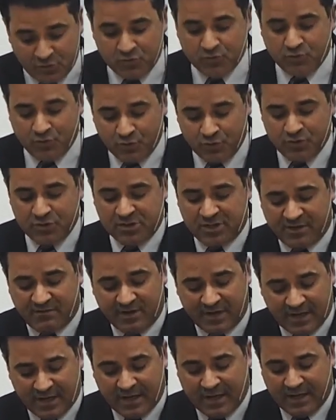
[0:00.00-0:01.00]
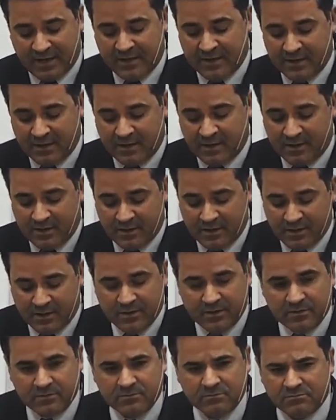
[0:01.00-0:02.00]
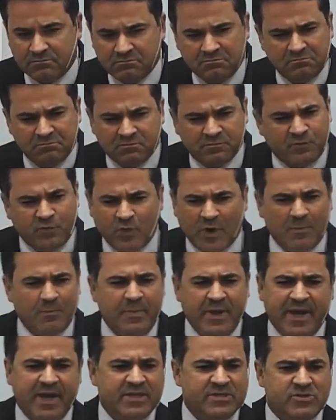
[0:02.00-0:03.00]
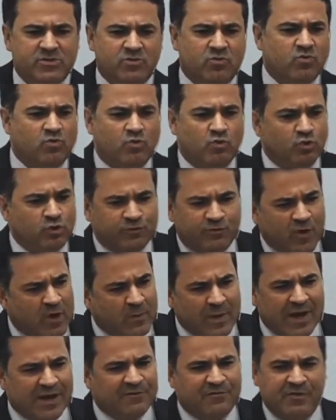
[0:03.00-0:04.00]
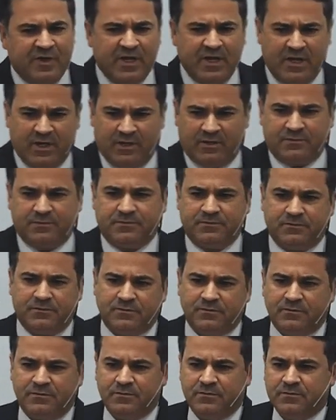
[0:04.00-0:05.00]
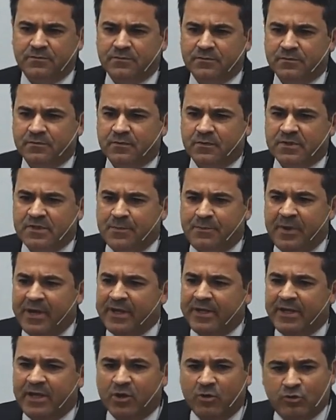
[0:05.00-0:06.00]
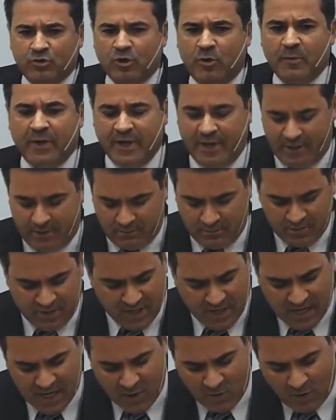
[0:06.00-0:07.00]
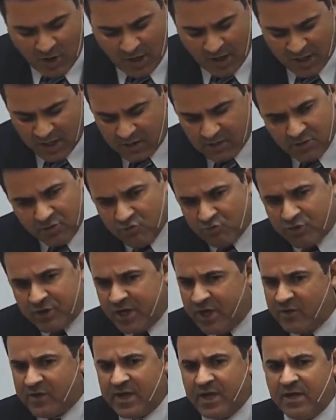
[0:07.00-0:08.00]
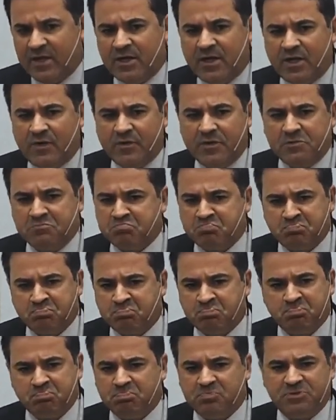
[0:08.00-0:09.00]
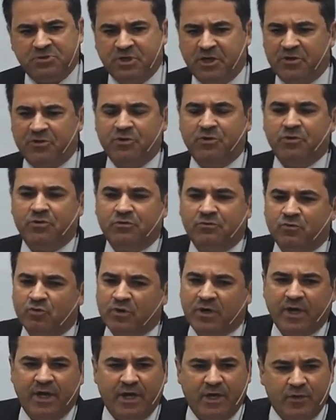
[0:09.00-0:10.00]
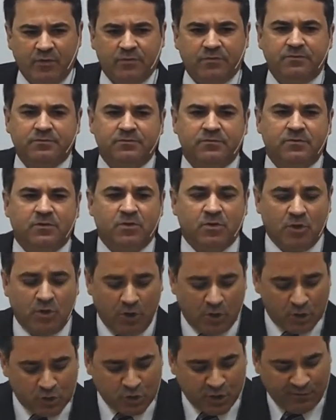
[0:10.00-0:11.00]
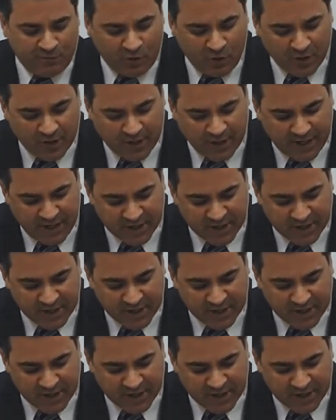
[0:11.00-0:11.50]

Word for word: And Thomas said, Jesus, Jesus, yes, Jesus was there. It was a blessing. The service was wonderful. And you missed it. And Thomas said, uh, I don't believe it. I don't believe it at all.